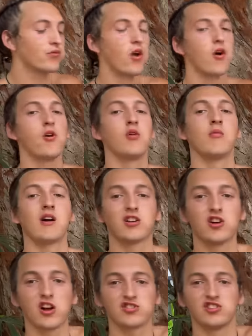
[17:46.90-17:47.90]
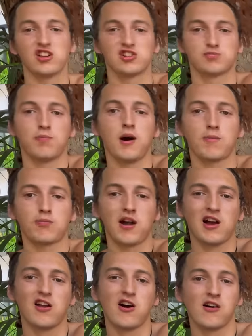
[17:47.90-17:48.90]
Oh my gosh, and they just pop
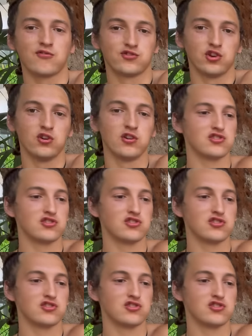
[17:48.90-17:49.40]
right off, dude.